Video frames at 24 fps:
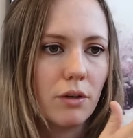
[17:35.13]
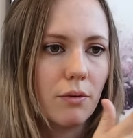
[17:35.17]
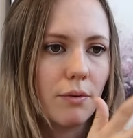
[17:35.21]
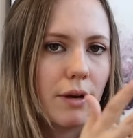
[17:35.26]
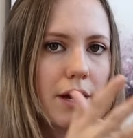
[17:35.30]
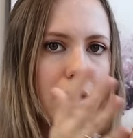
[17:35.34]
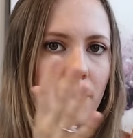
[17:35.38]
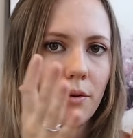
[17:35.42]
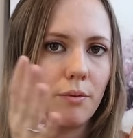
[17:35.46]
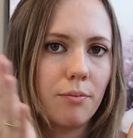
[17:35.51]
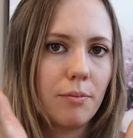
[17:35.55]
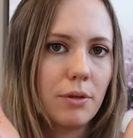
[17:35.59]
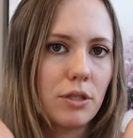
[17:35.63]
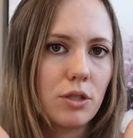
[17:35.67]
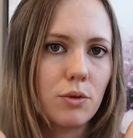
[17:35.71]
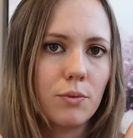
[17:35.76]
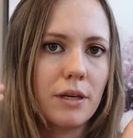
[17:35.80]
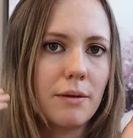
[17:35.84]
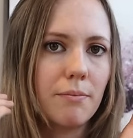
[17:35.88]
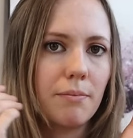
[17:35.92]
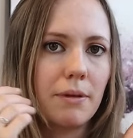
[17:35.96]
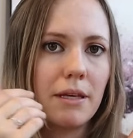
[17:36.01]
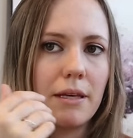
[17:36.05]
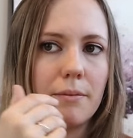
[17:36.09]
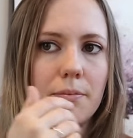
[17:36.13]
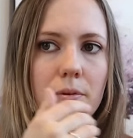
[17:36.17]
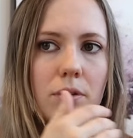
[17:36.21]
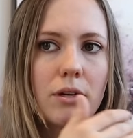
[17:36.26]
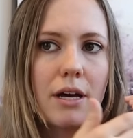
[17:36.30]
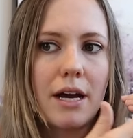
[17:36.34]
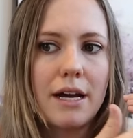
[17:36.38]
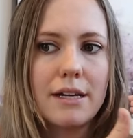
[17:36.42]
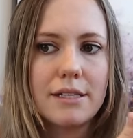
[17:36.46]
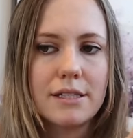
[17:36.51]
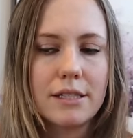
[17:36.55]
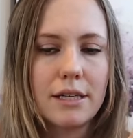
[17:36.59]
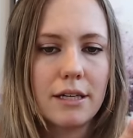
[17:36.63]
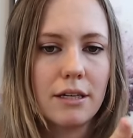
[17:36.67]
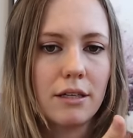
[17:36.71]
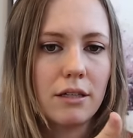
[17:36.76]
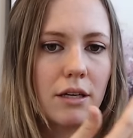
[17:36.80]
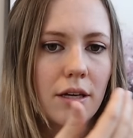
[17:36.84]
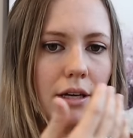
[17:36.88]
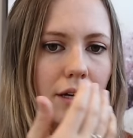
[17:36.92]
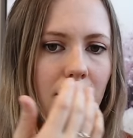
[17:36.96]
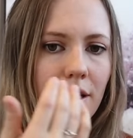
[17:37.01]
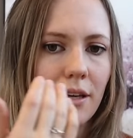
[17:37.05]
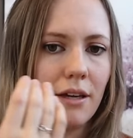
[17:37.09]
around between people asking,
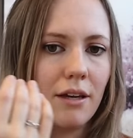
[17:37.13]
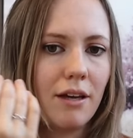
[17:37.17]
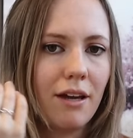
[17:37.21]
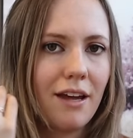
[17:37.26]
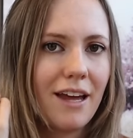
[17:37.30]
like,